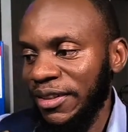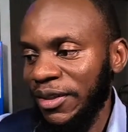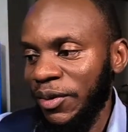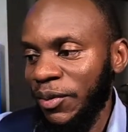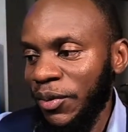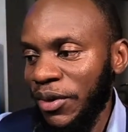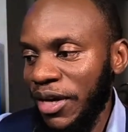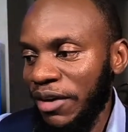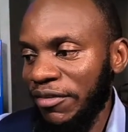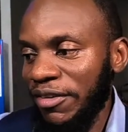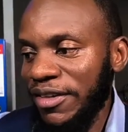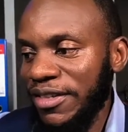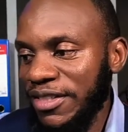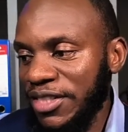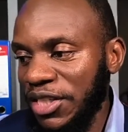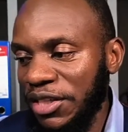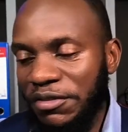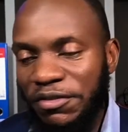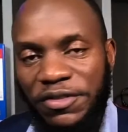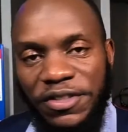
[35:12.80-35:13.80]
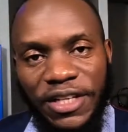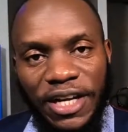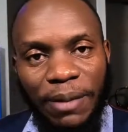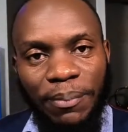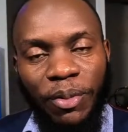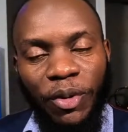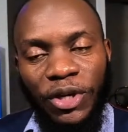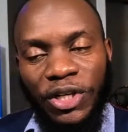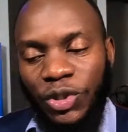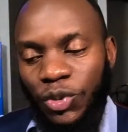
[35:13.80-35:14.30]
We have achieved a
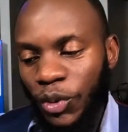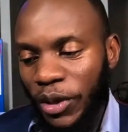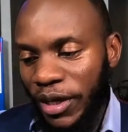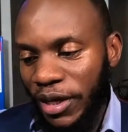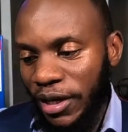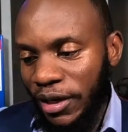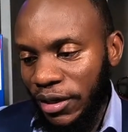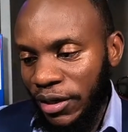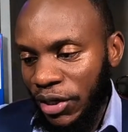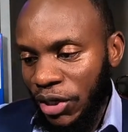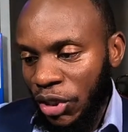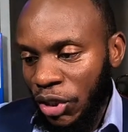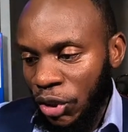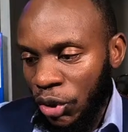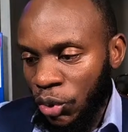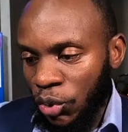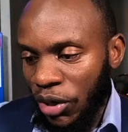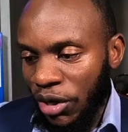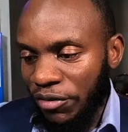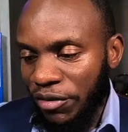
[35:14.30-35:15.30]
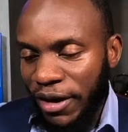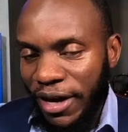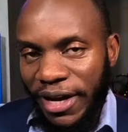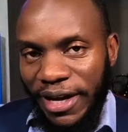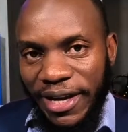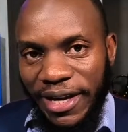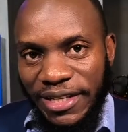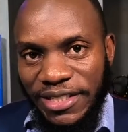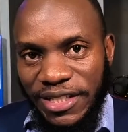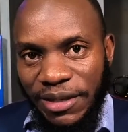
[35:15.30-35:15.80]
point where you have high
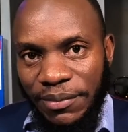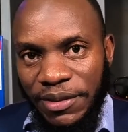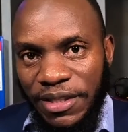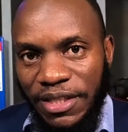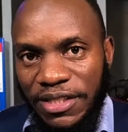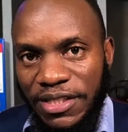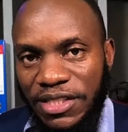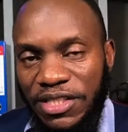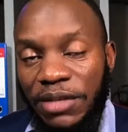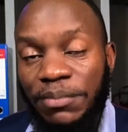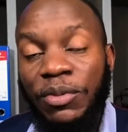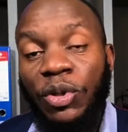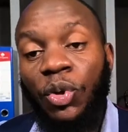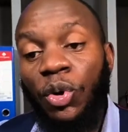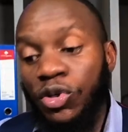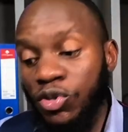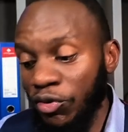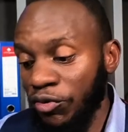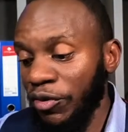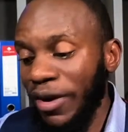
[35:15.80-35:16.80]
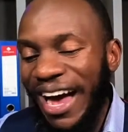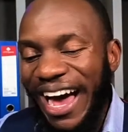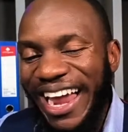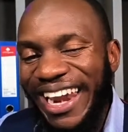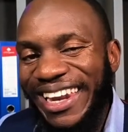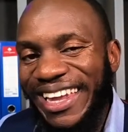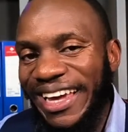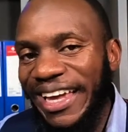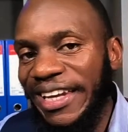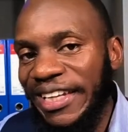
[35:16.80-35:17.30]
calcium in the system because of
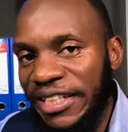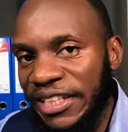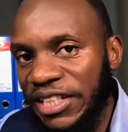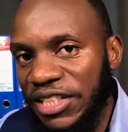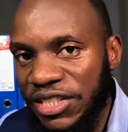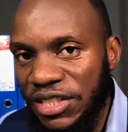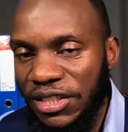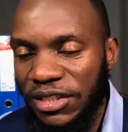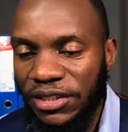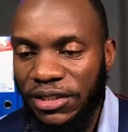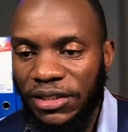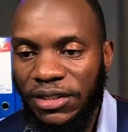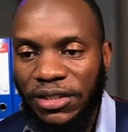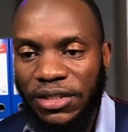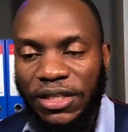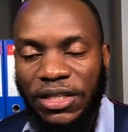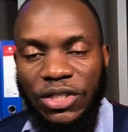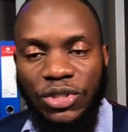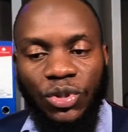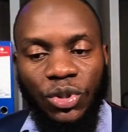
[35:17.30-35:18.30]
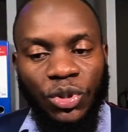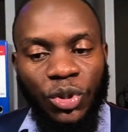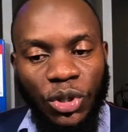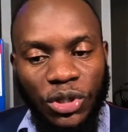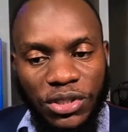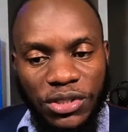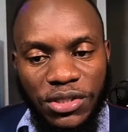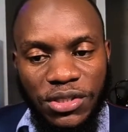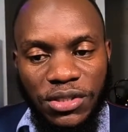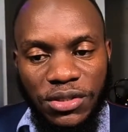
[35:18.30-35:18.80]
alkalinity. So
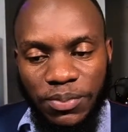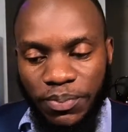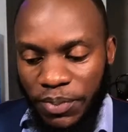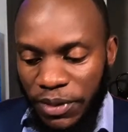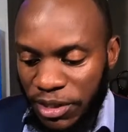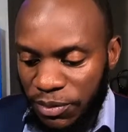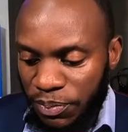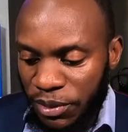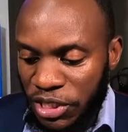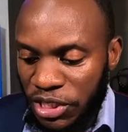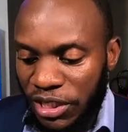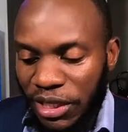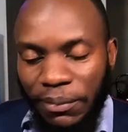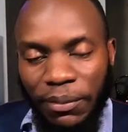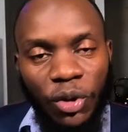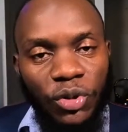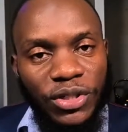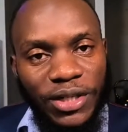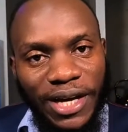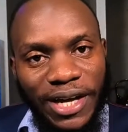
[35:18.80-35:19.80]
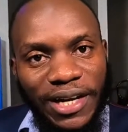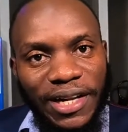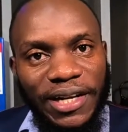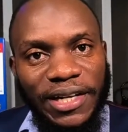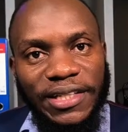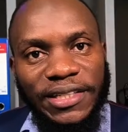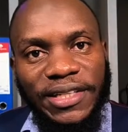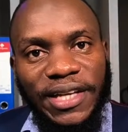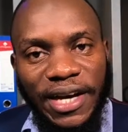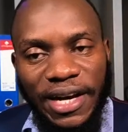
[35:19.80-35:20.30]
those preaching about
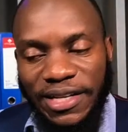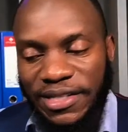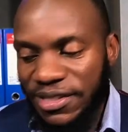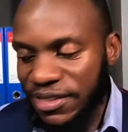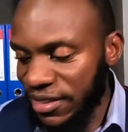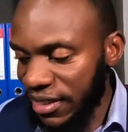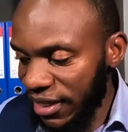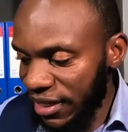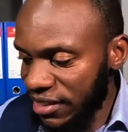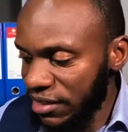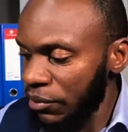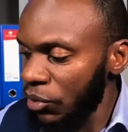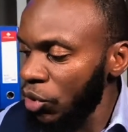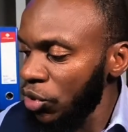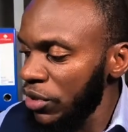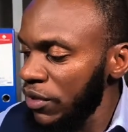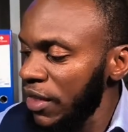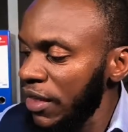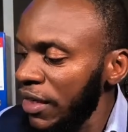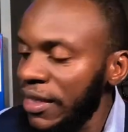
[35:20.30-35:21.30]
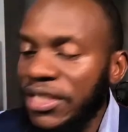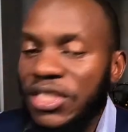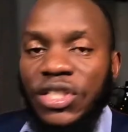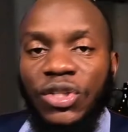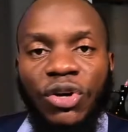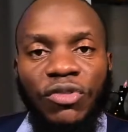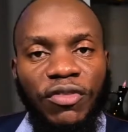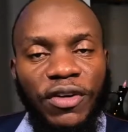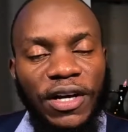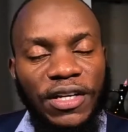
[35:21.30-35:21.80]
alkaline diets tell us about the
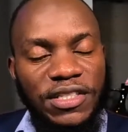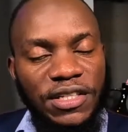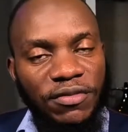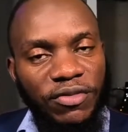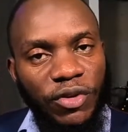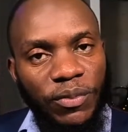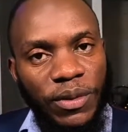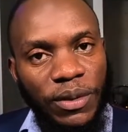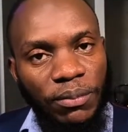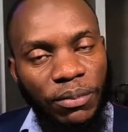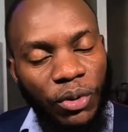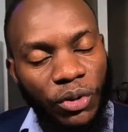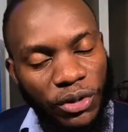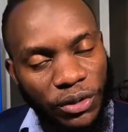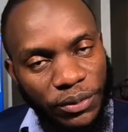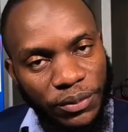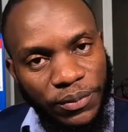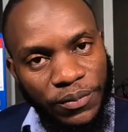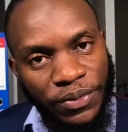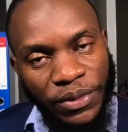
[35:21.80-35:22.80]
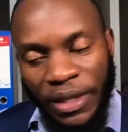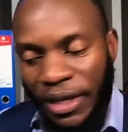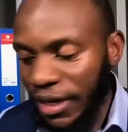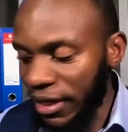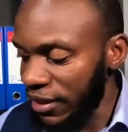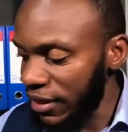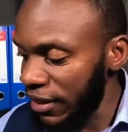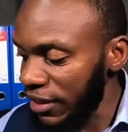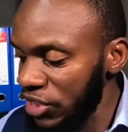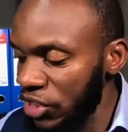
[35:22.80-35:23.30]
leaching of calcium from the bone
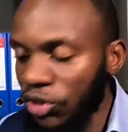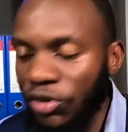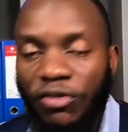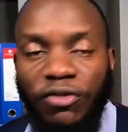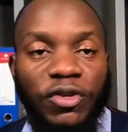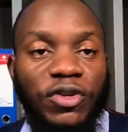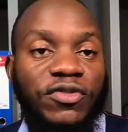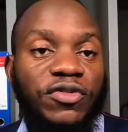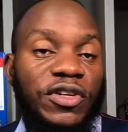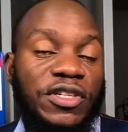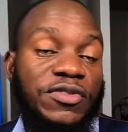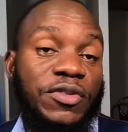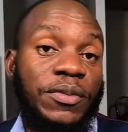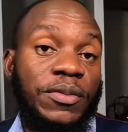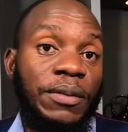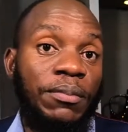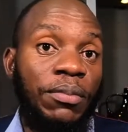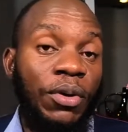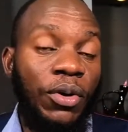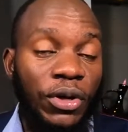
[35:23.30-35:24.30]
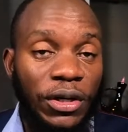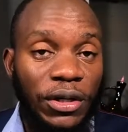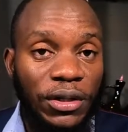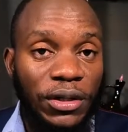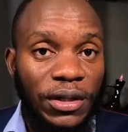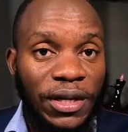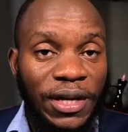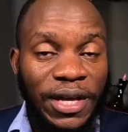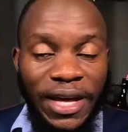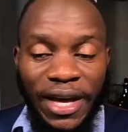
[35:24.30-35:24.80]
and the leaching of phosphorus from the bone
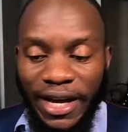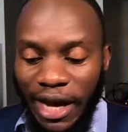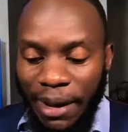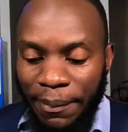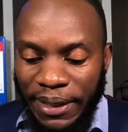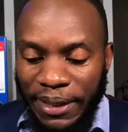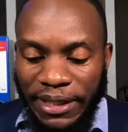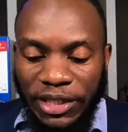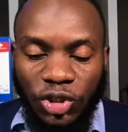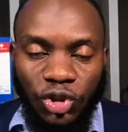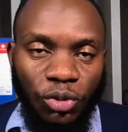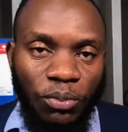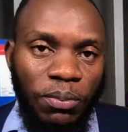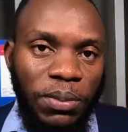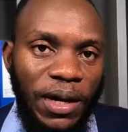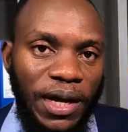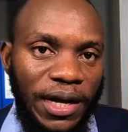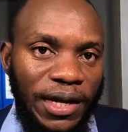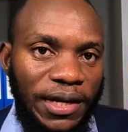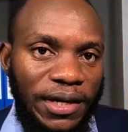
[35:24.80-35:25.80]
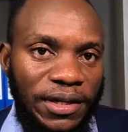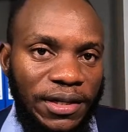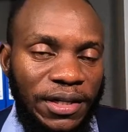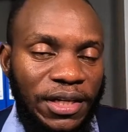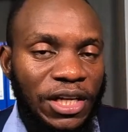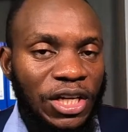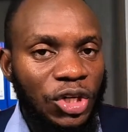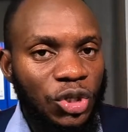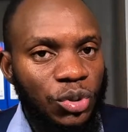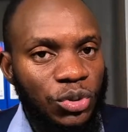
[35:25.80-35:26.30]
coming into blood
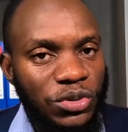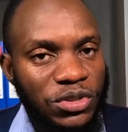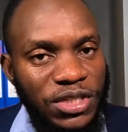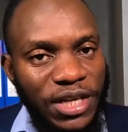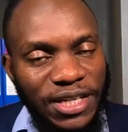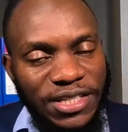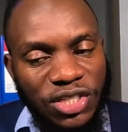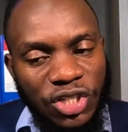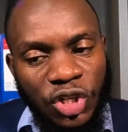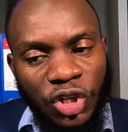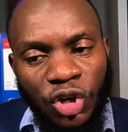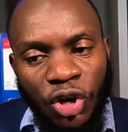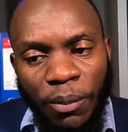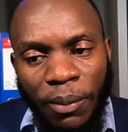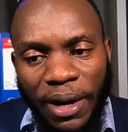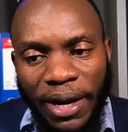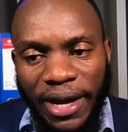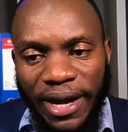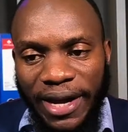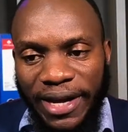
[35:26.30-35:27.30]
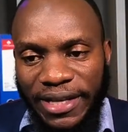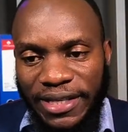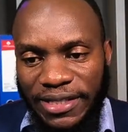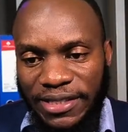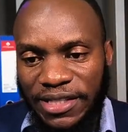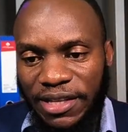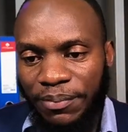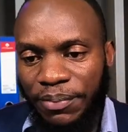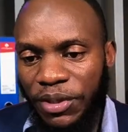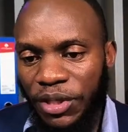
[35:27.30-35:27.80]
to just normalize
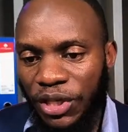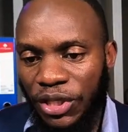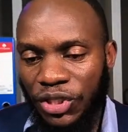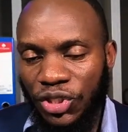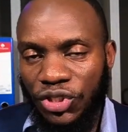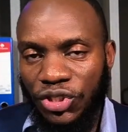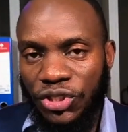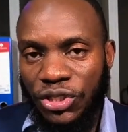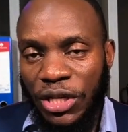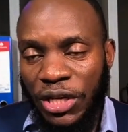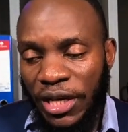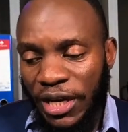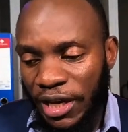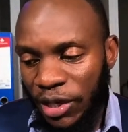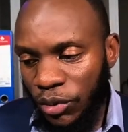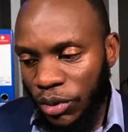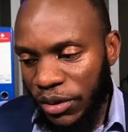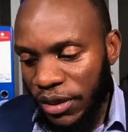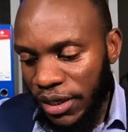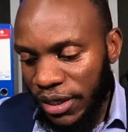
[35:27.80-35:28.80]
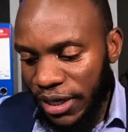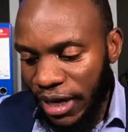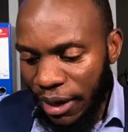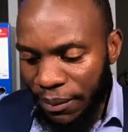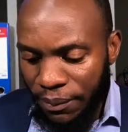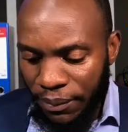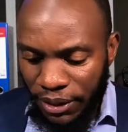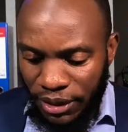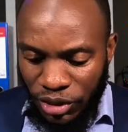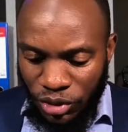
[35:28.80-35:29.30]
the pH. And when they
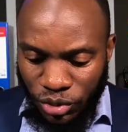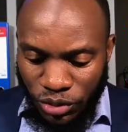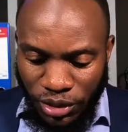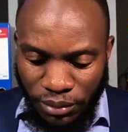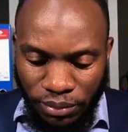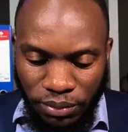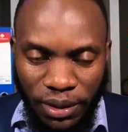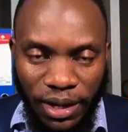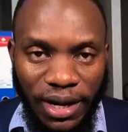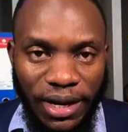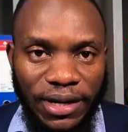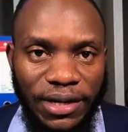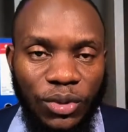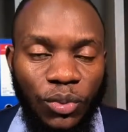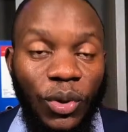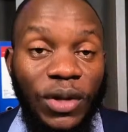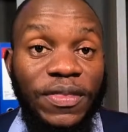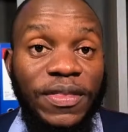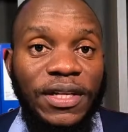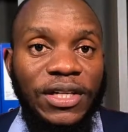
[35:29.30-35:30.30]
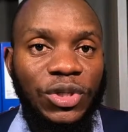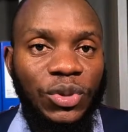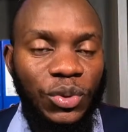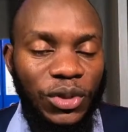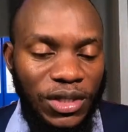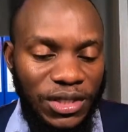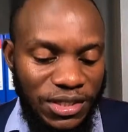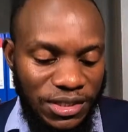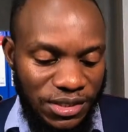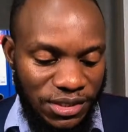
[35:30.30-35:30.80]
come into the blood, what they do
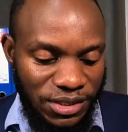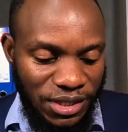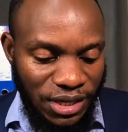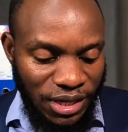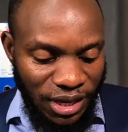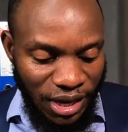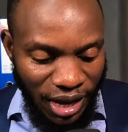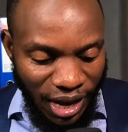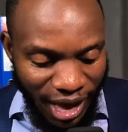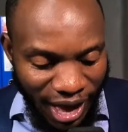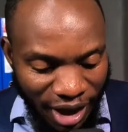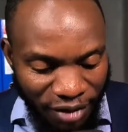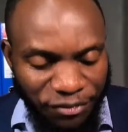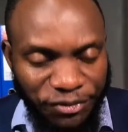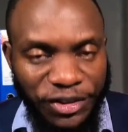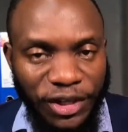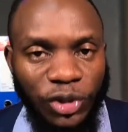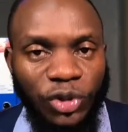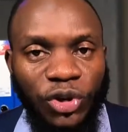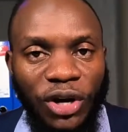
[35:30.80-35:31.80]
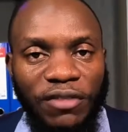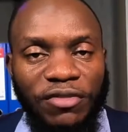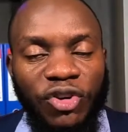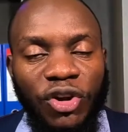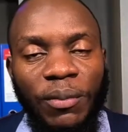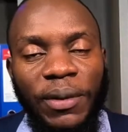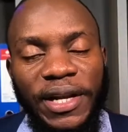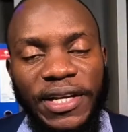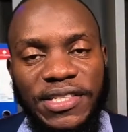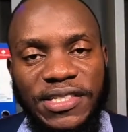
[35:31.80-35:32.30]
is, after you have
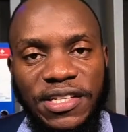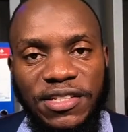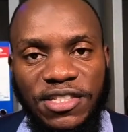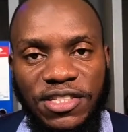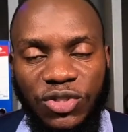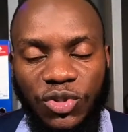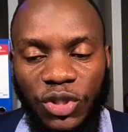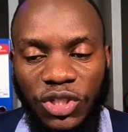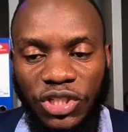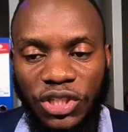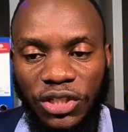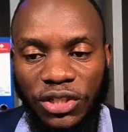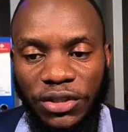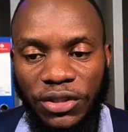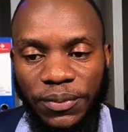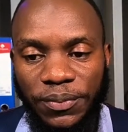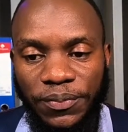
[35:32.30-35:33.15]
normalized the situation,